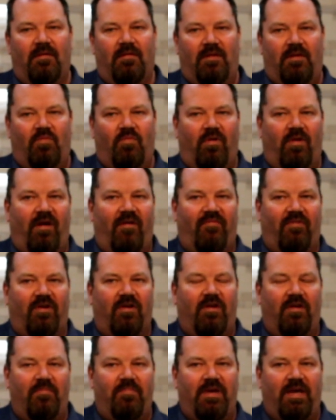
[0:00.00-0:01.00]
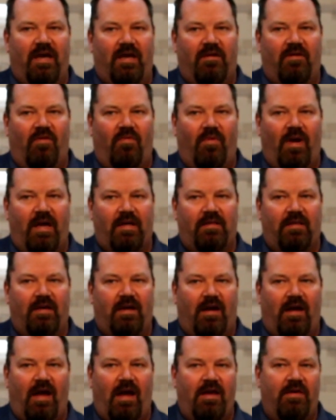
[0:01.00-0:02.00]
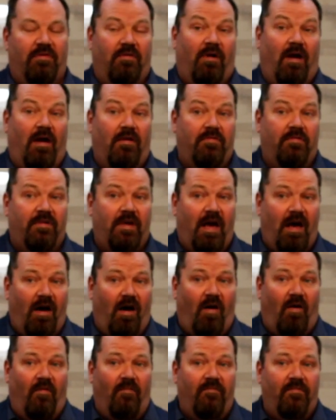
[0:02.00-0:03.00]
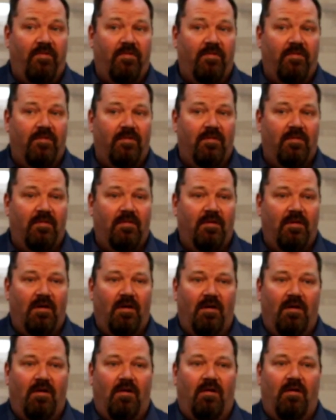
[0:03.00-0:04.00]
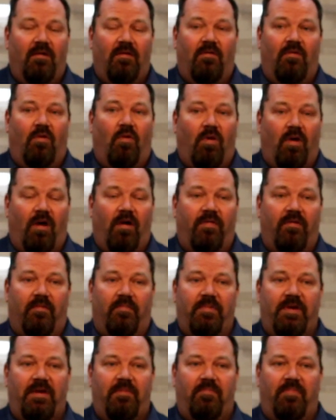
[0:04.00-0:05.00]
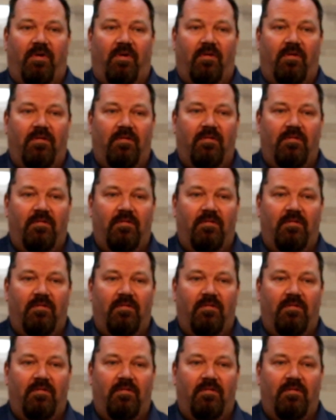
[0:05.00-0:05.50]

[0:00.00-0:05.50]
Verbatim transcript: then we're ever going to be at correcting either ourselves or other people.